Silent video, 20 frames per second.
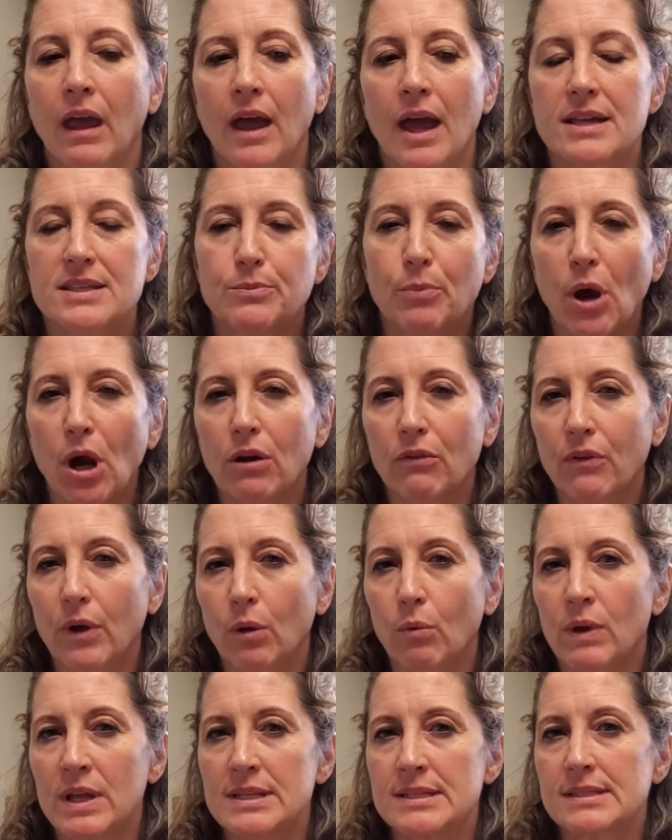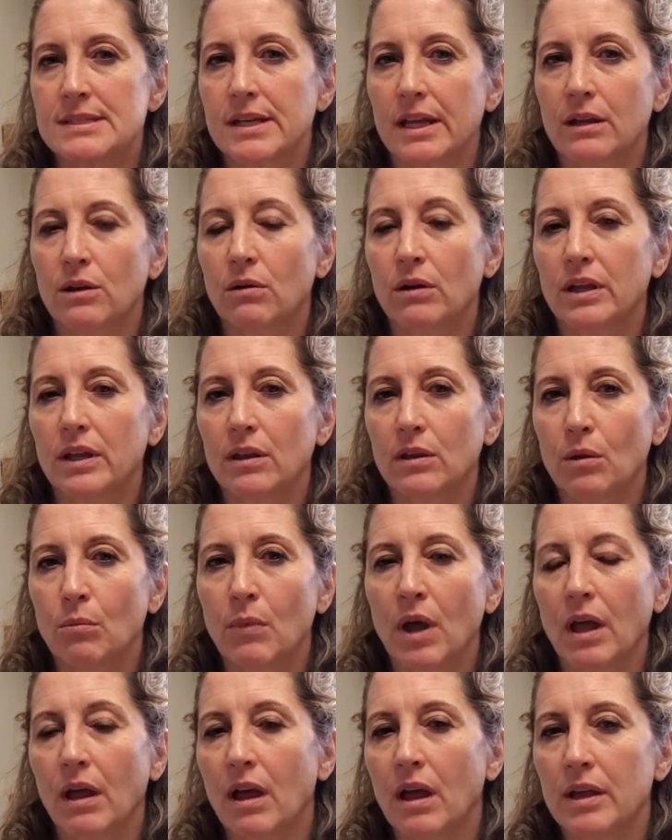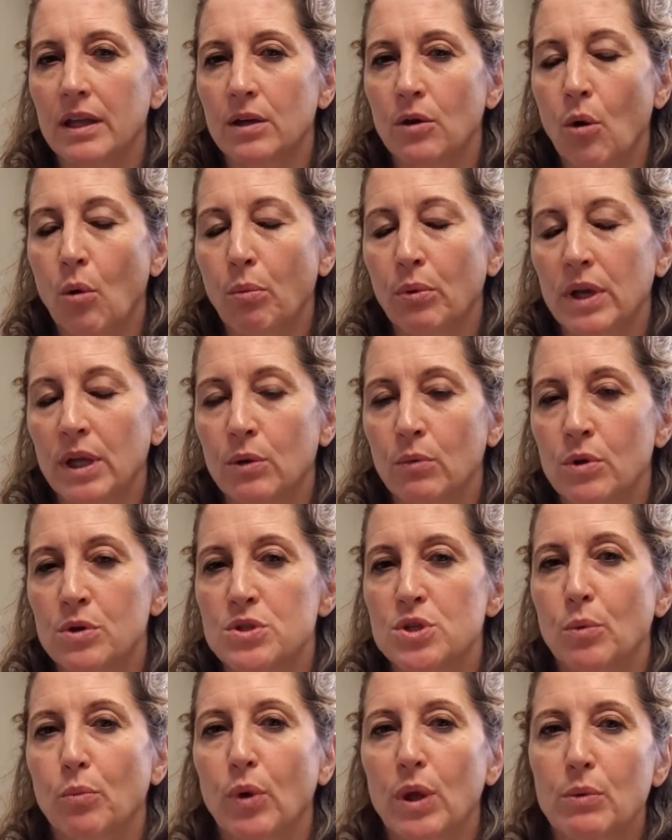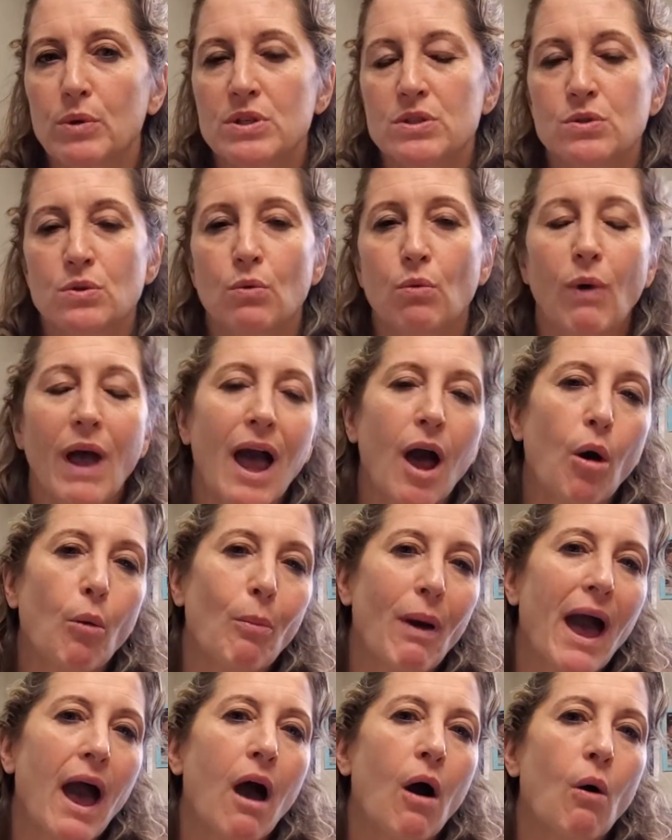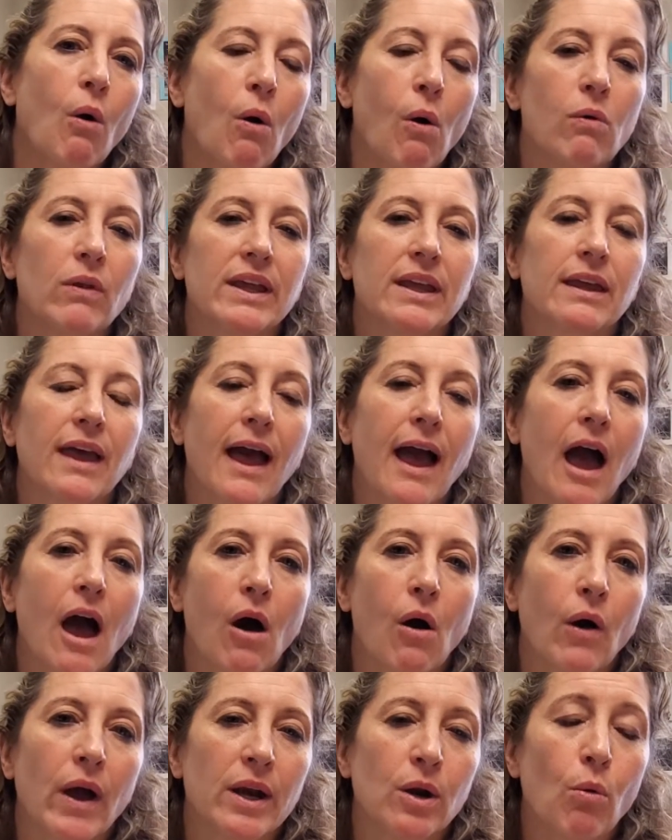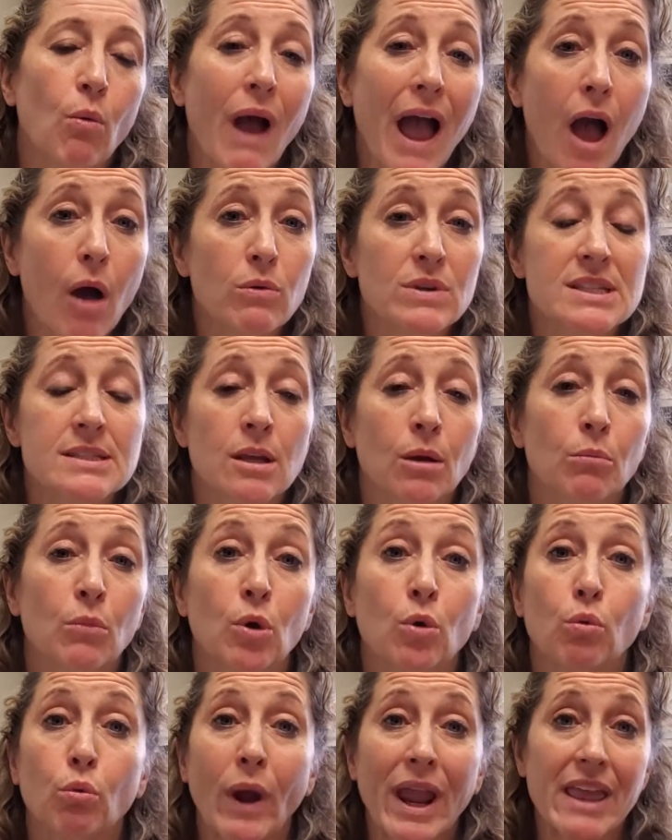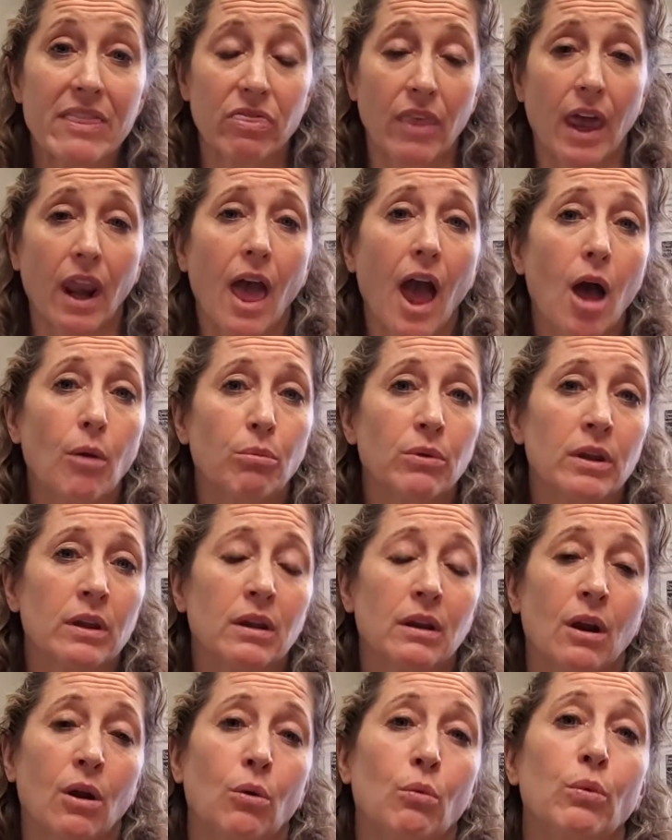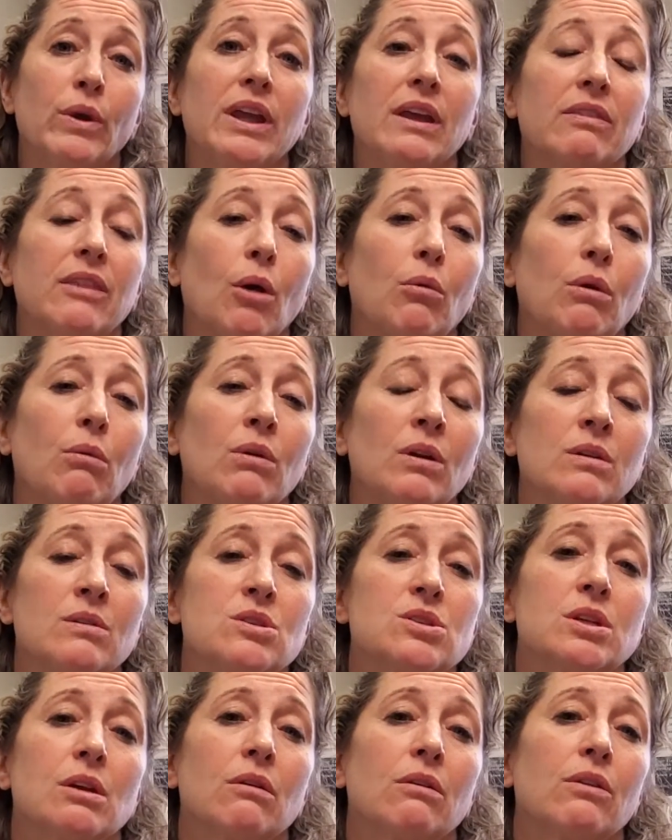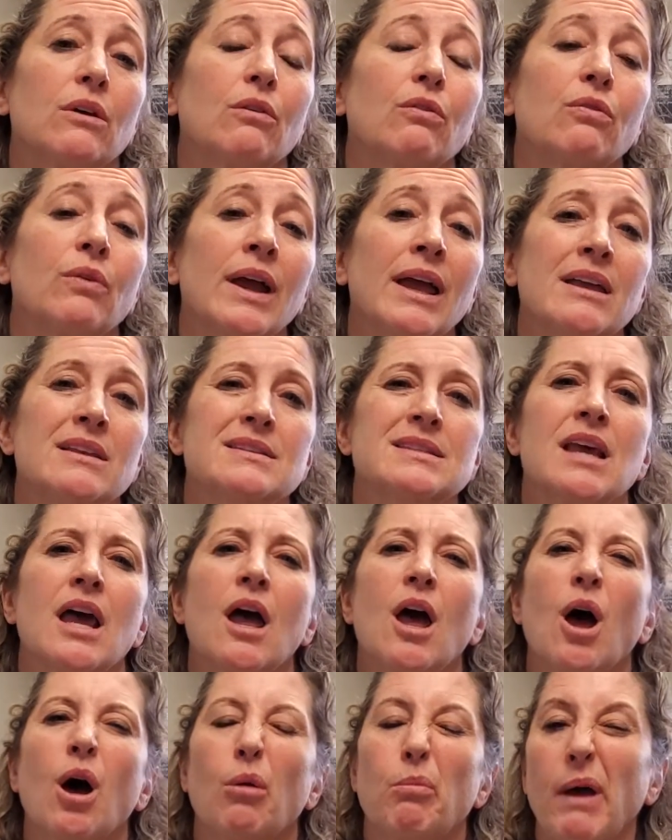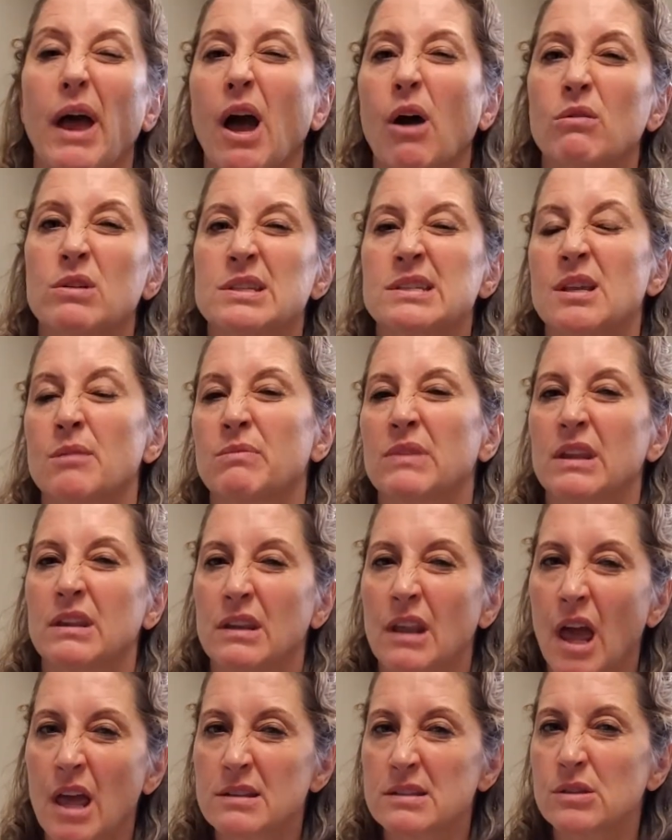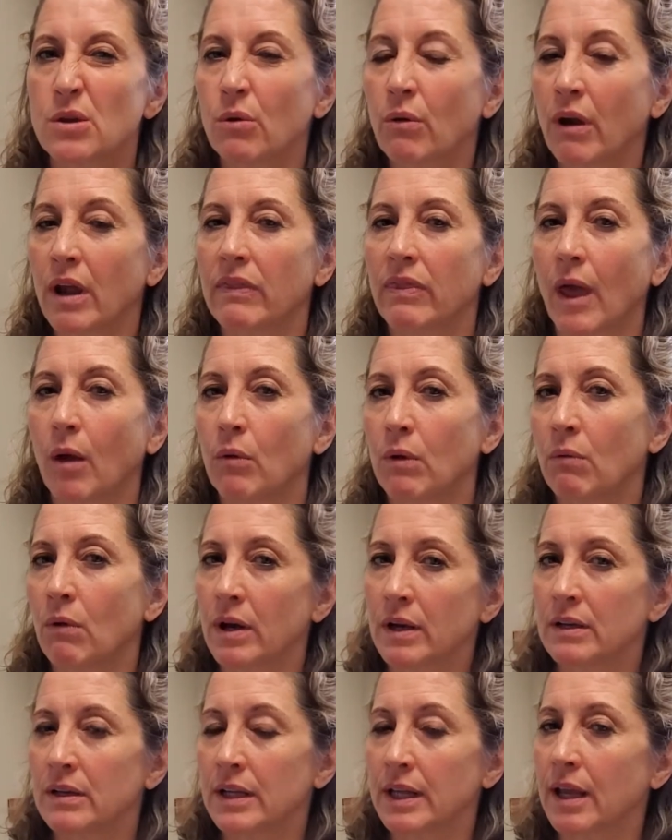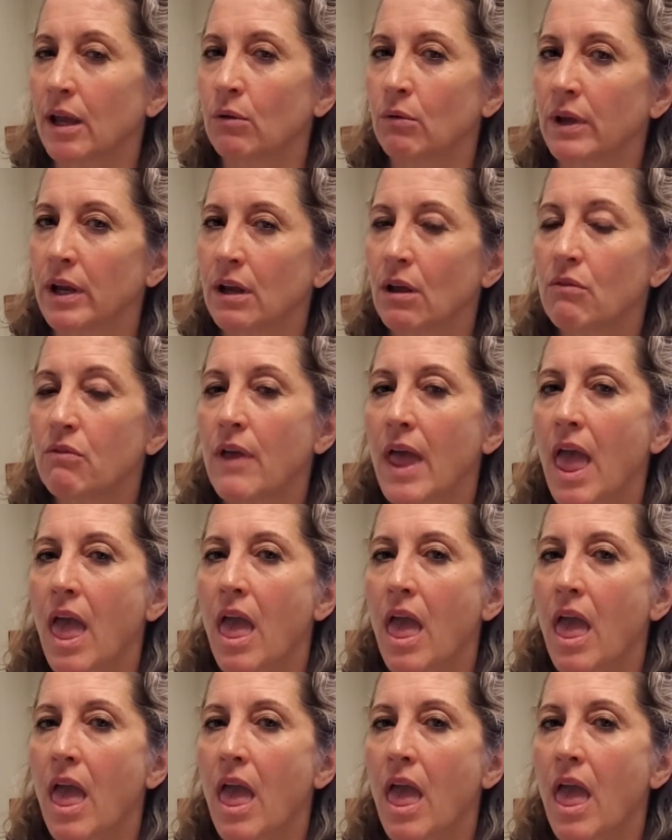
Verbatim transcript: As a part of our Wednesday curriculum uh, in opening worship, we would do wow, pow, holy cow. And a wow was something great that happened in our week that we wanted to share with our friends. A pow is something not so great that we wanted to get rid of.